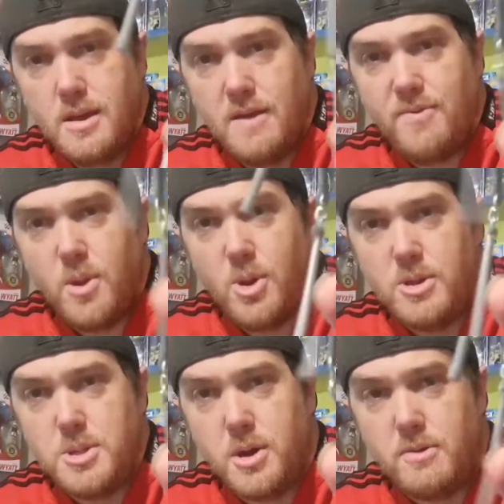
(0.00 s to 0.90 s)
Love the
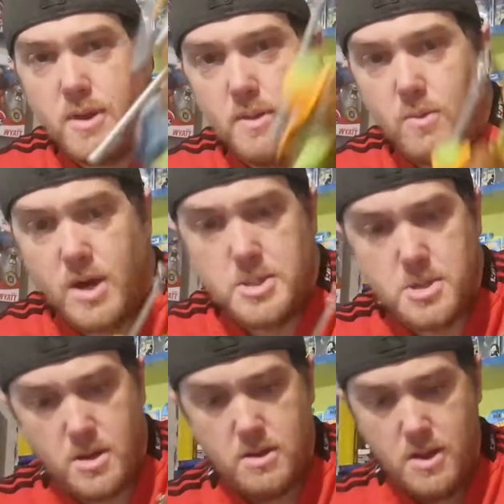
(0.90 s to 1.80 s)
hoodie tied around the waist.
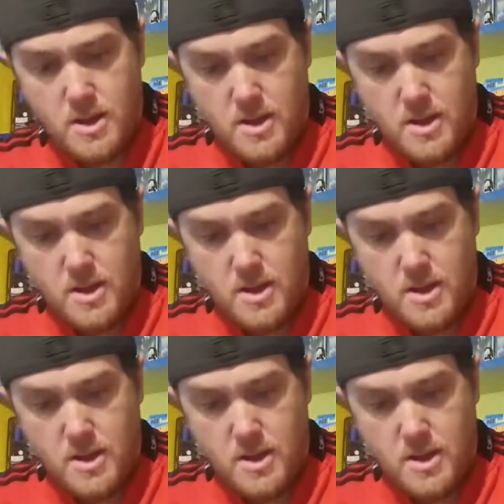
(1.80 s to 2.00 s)
So,